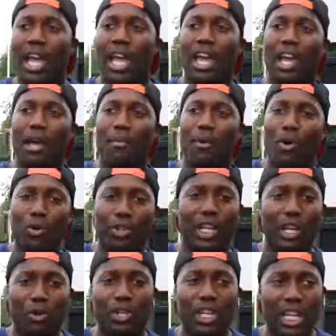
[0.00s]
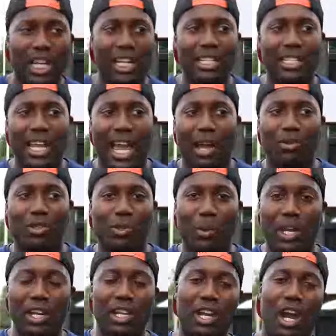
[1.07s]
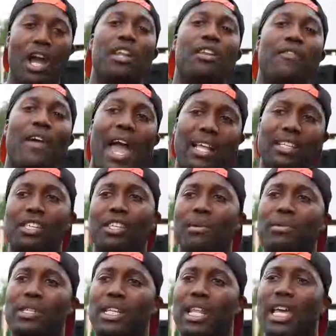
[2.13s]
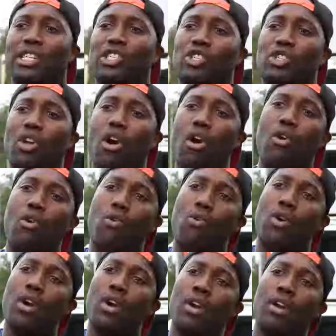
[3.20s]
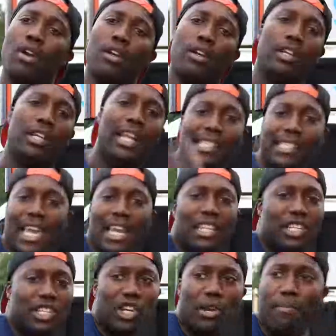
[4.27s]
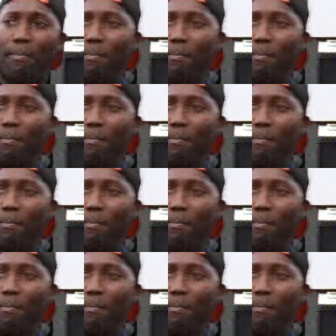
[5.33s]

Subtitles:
All the little niggling doubts, we're going to kind of answer them today. So let's get in the gym.